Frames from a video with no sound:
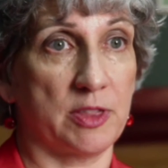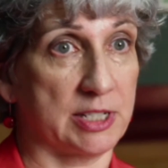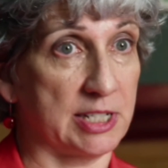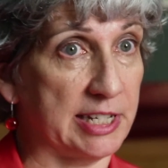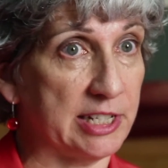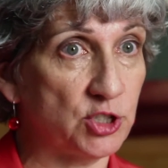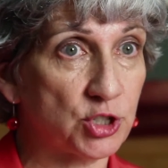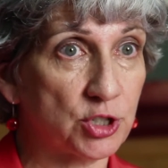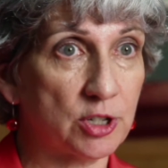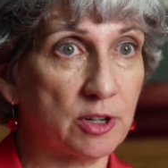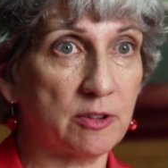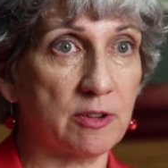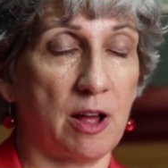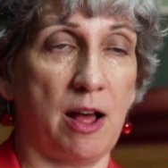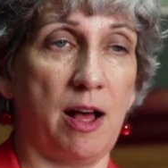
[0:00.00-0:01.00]
the teacher,
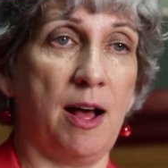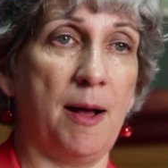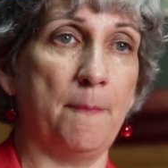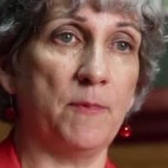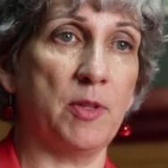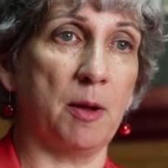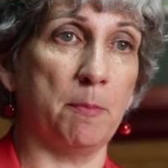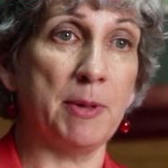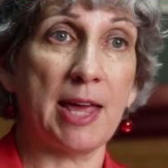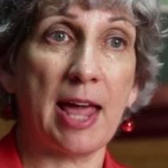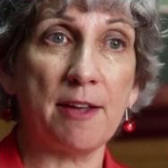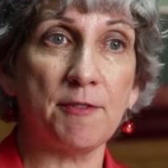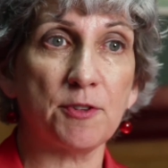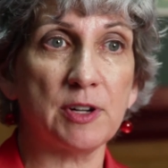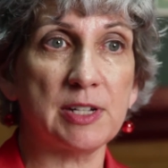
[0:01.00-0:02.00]
um, a
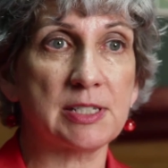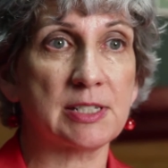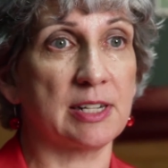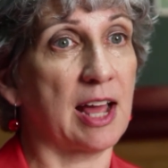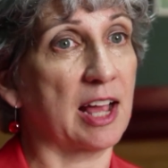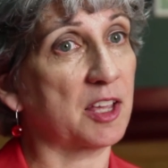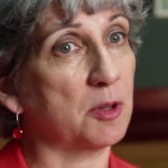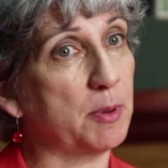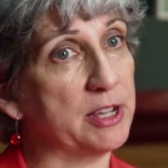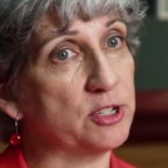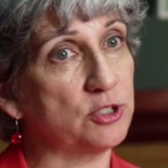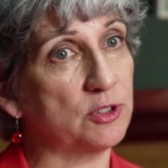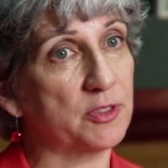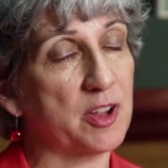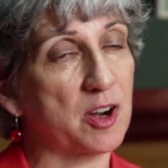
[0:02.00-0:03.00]
behaviorist, an
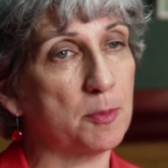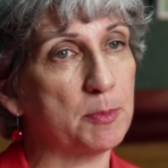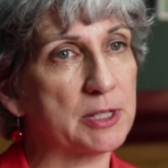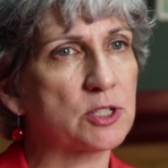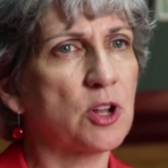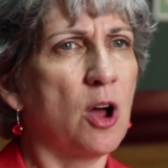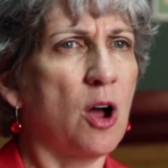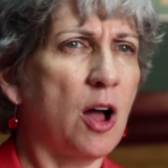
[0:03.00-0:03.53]
occupational therapist.